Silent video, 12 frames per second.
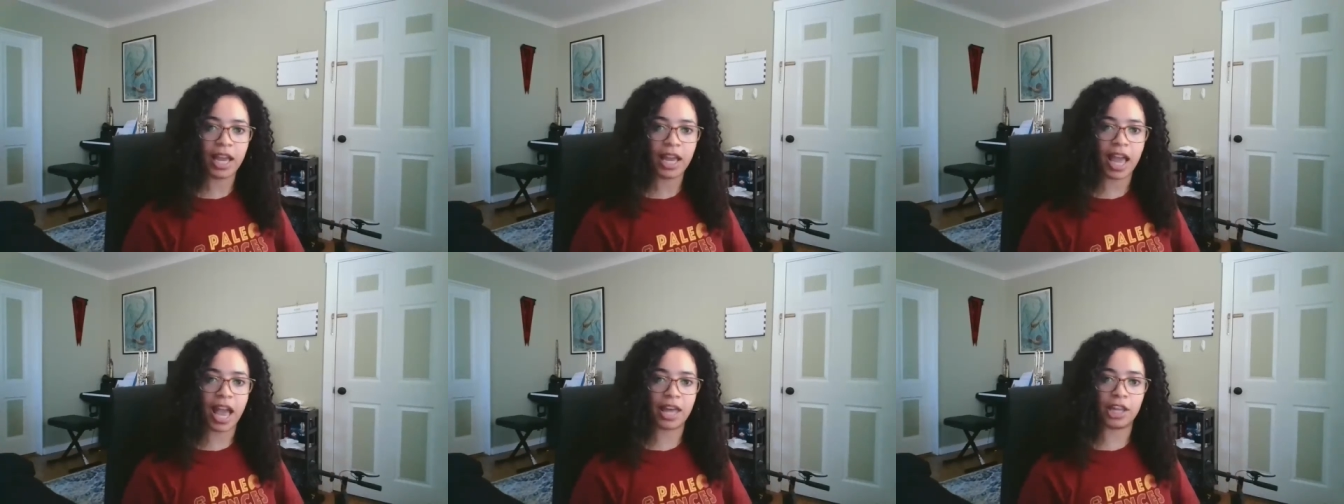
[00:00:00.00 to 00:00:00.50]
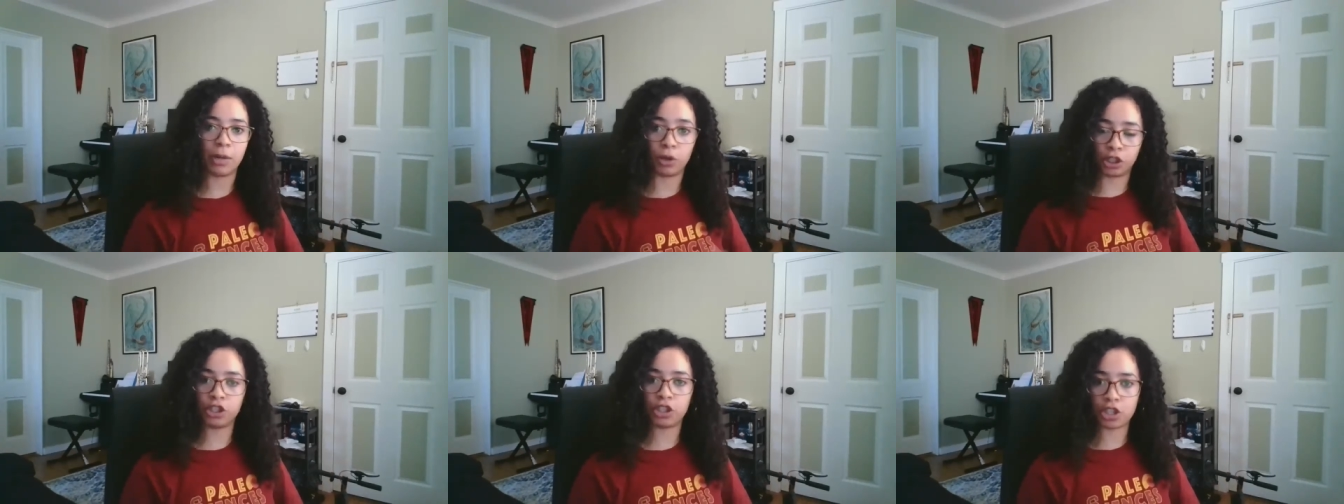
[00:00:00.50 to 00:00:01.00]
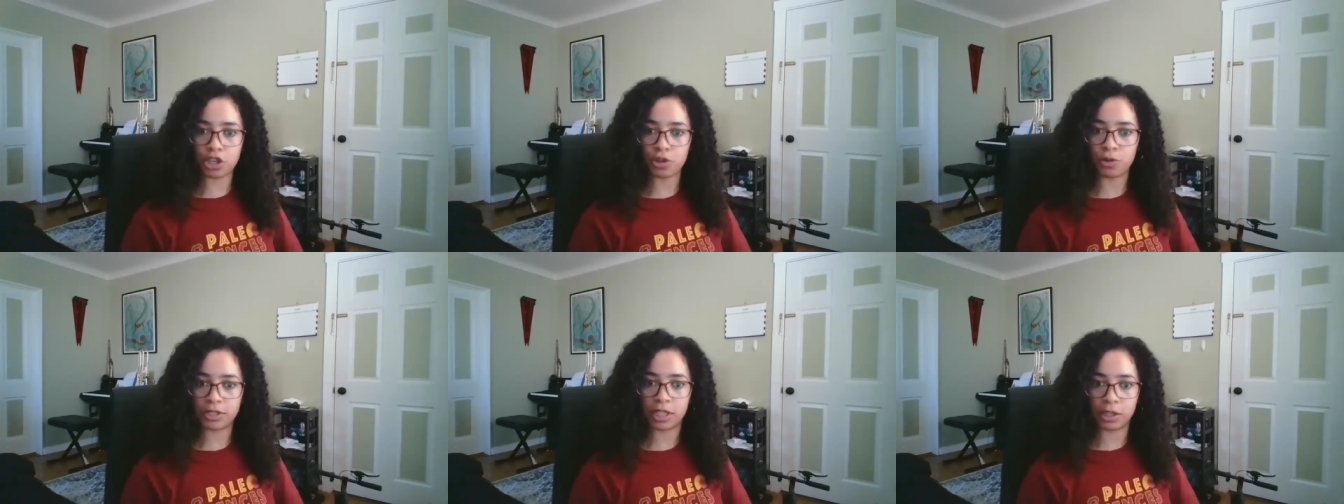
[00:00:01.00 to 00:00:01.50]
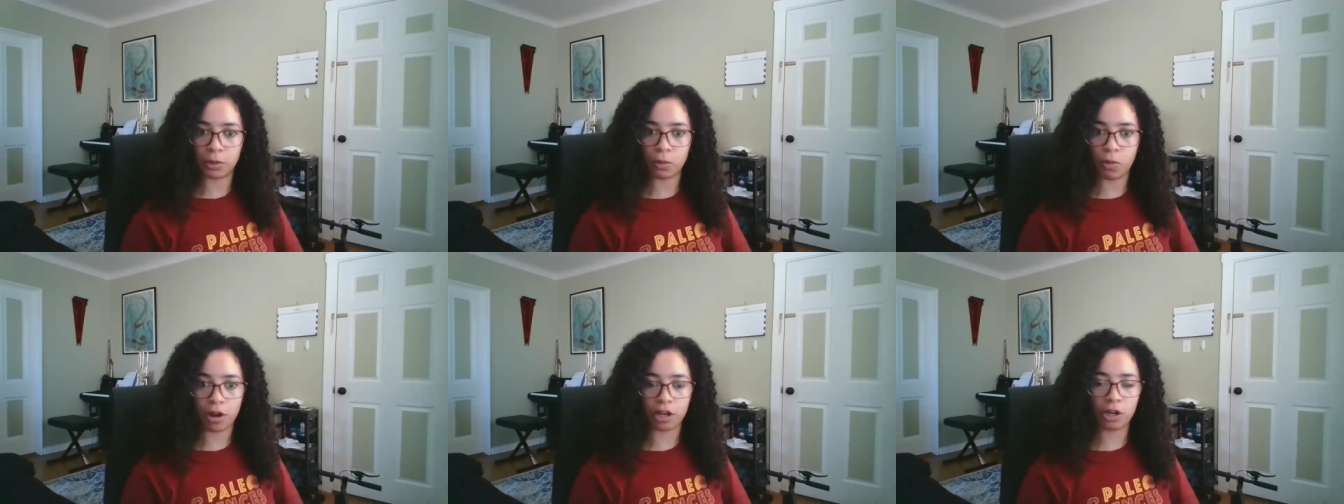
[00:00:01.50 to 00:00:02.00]
and they were good use in the
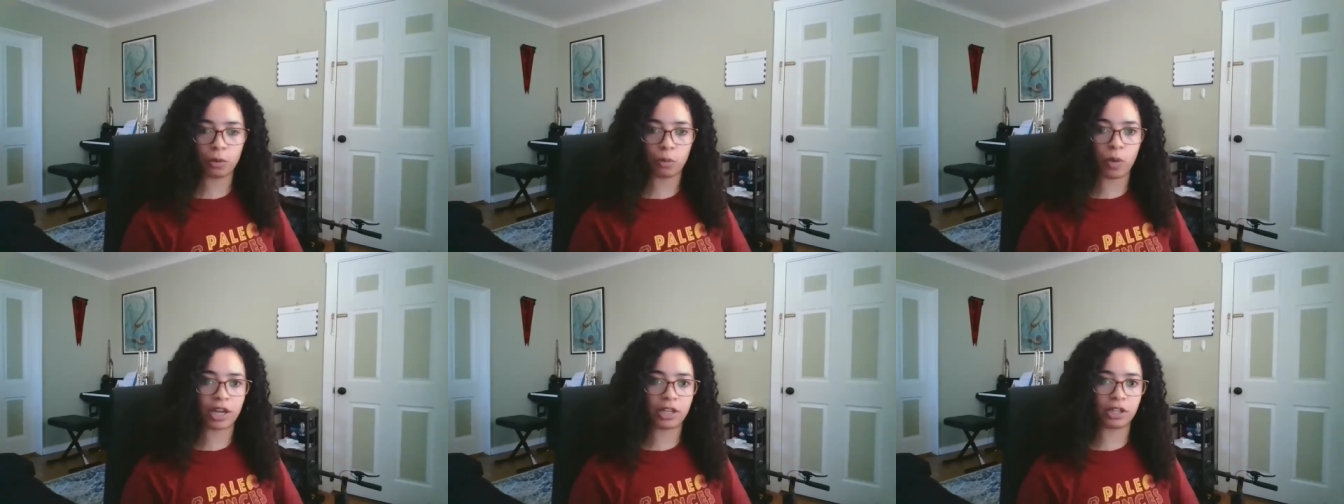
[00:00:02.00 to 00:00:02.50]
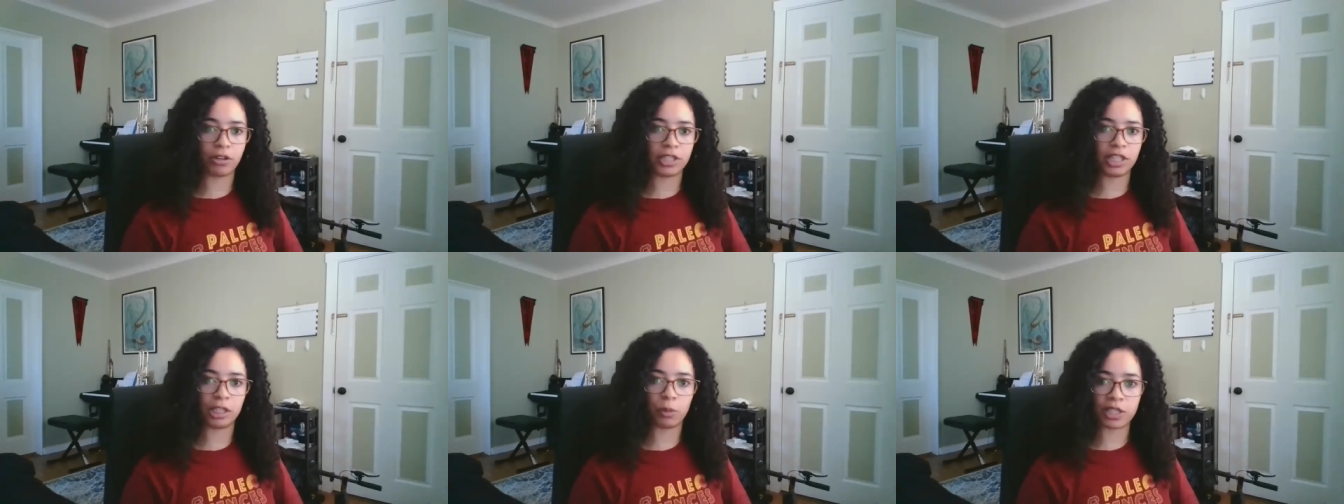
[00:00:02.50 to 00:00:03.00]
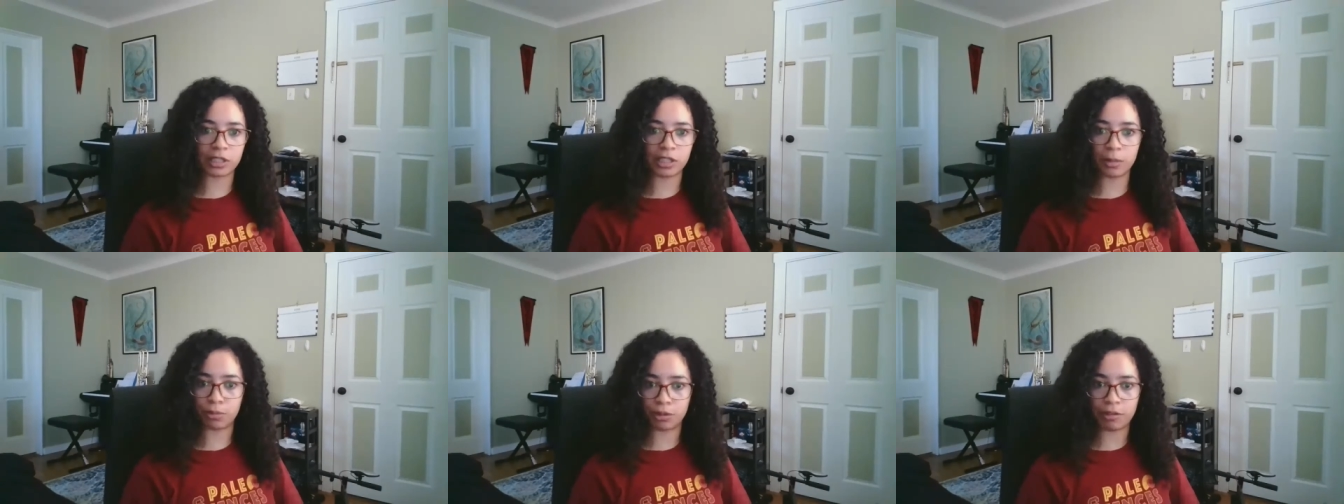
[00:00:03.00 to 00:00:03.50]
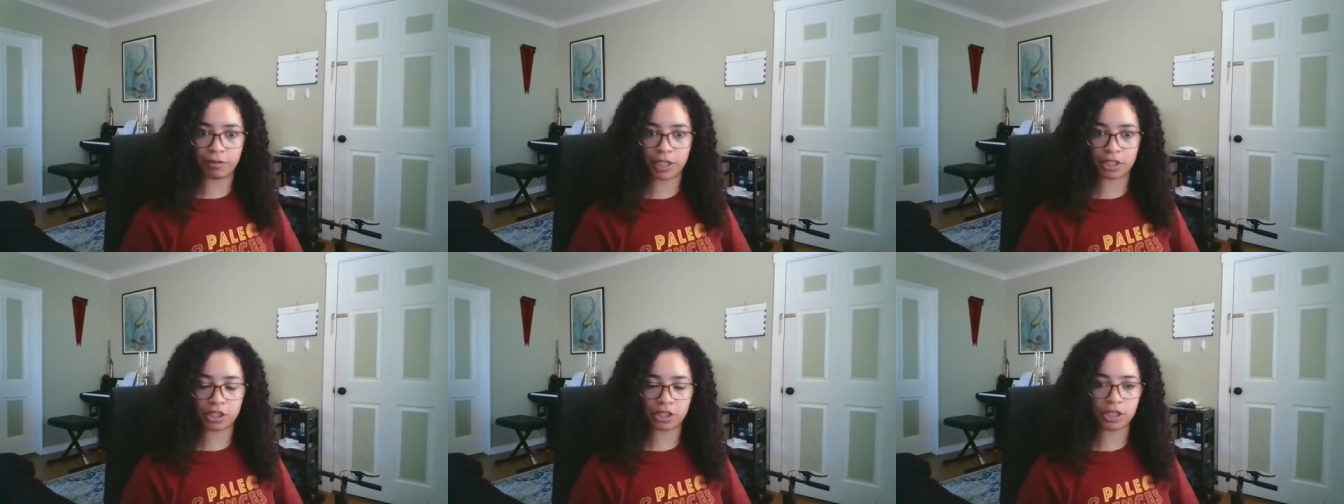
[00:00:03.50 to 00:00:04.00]
water when you're dealing with slippery
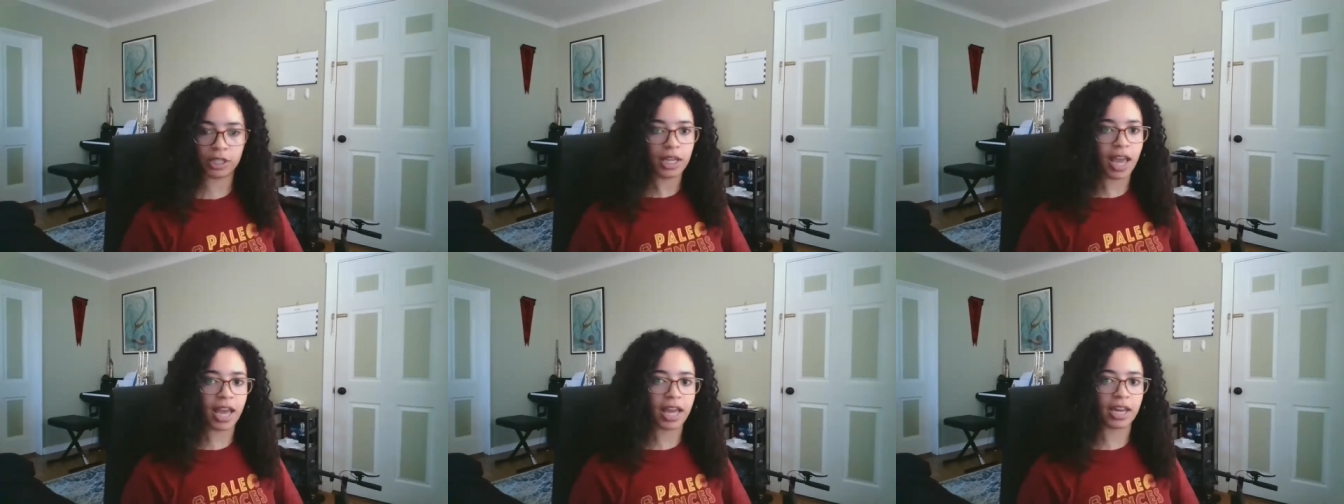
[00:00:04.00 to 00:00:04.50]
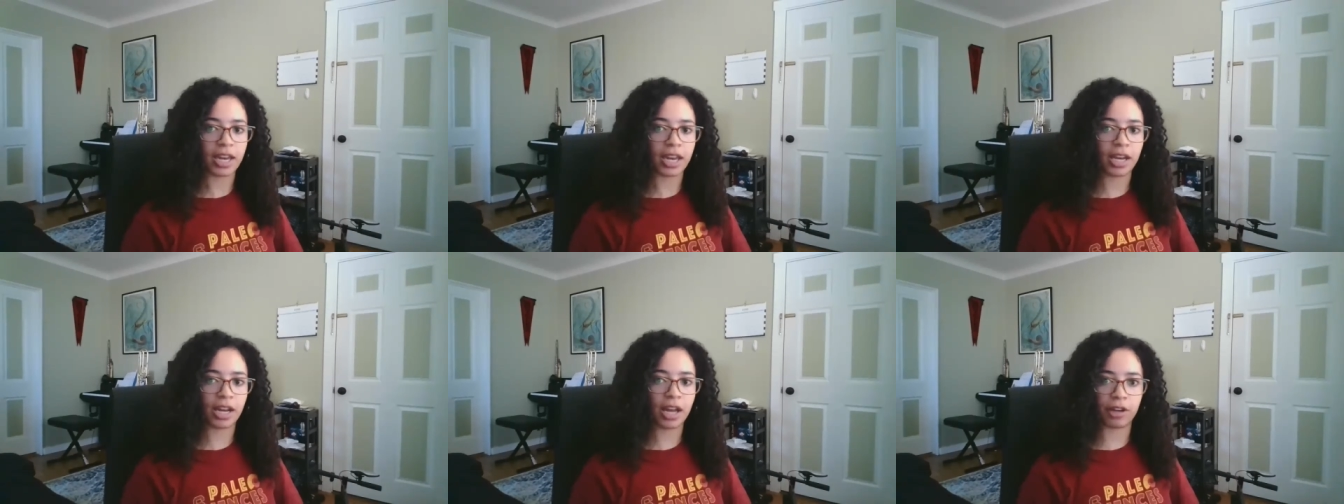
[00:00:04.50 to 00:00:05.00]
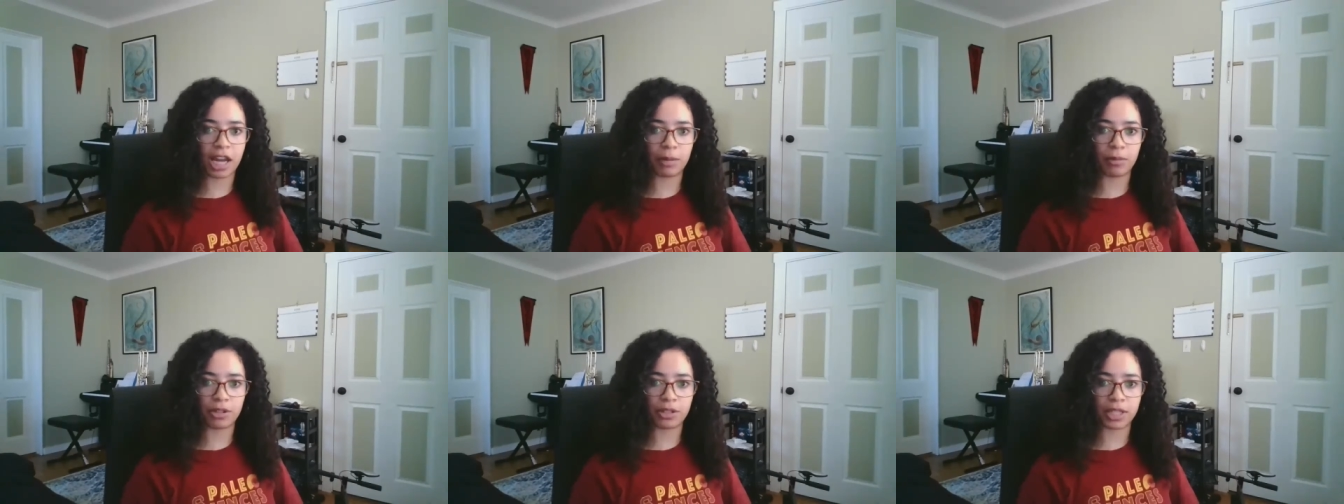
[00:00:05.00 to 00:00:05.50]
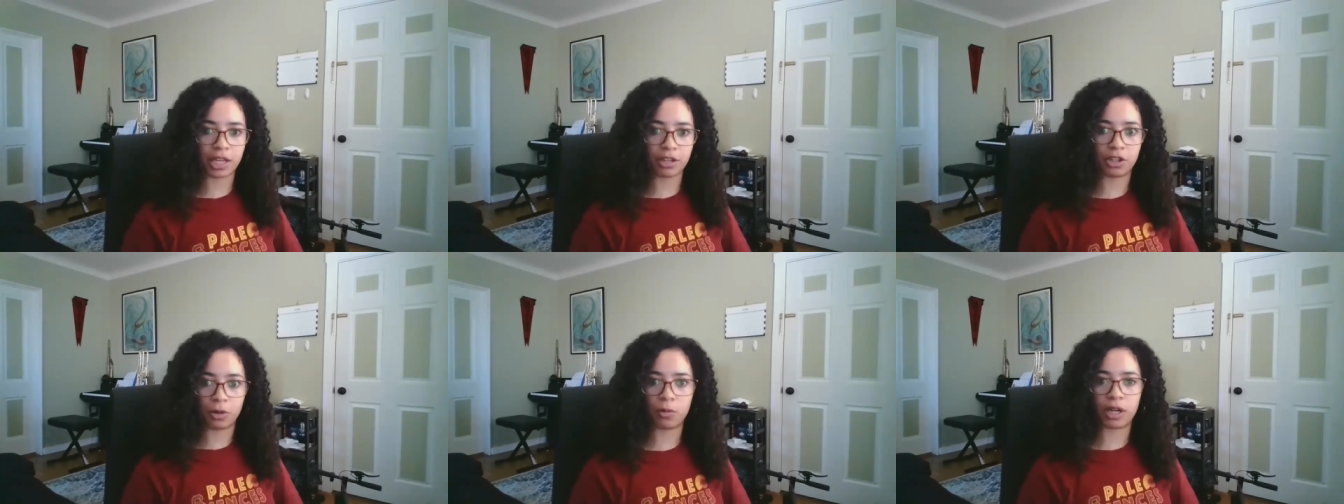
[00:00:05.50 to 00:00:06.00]
fish and other animals that
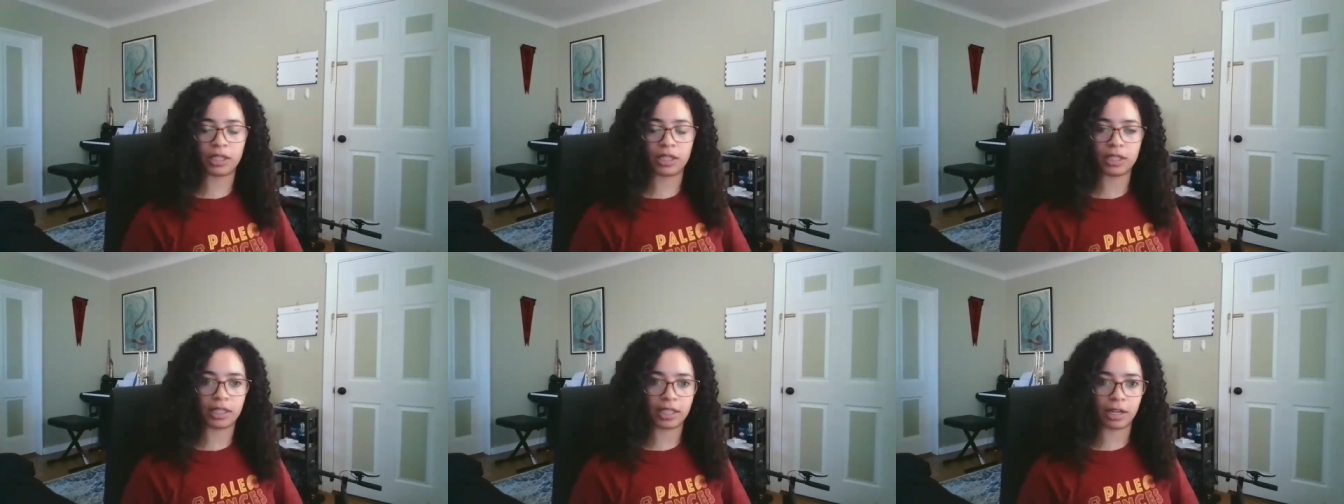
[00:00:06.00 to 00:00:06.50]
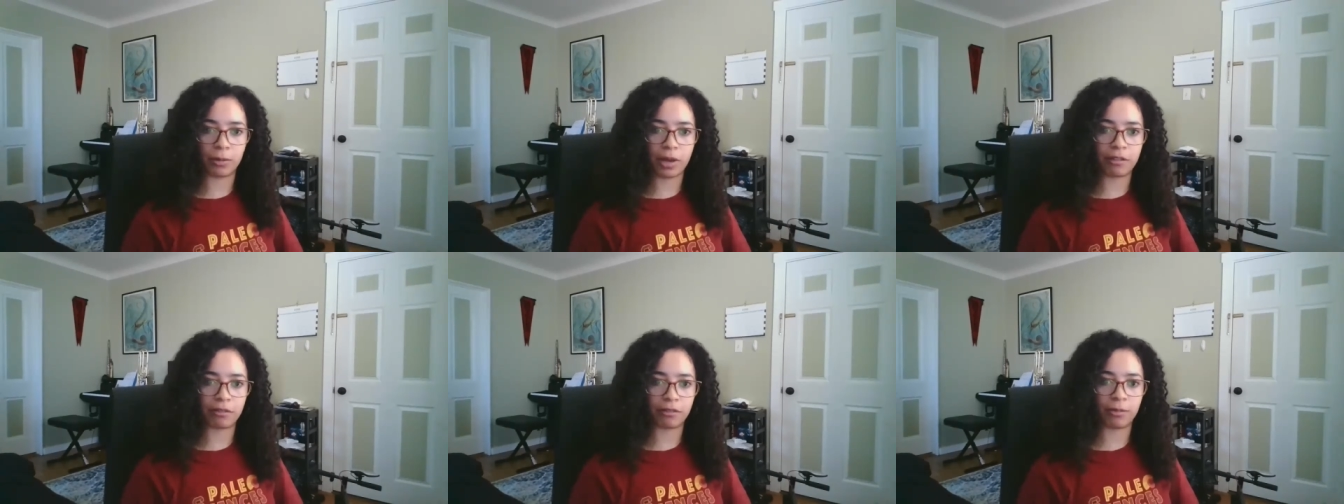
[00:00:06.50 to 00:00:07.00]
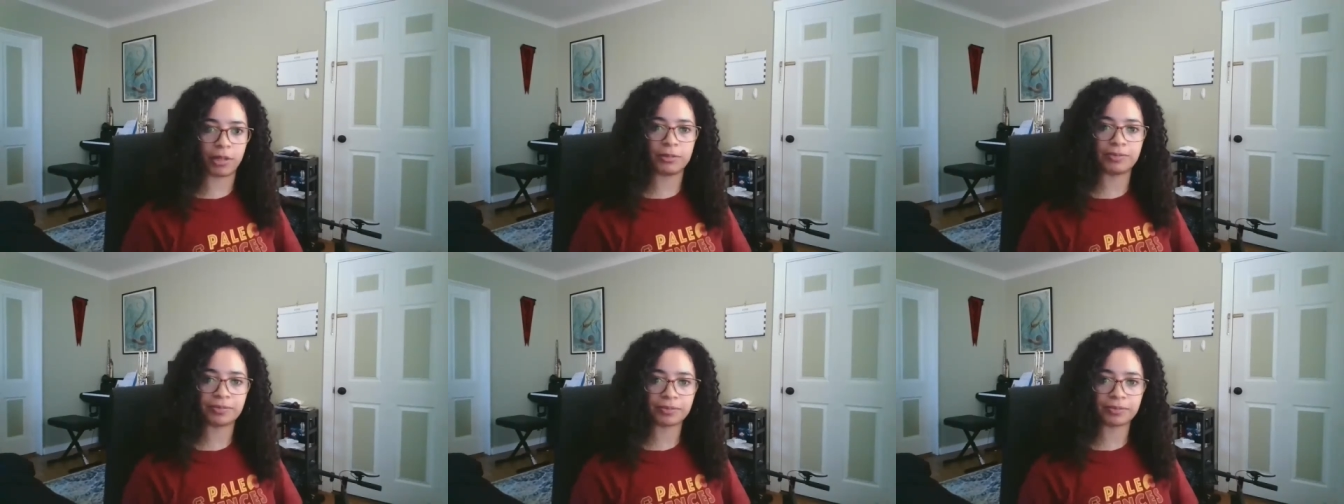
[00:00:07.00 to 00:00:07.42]
you don't want to get away from you.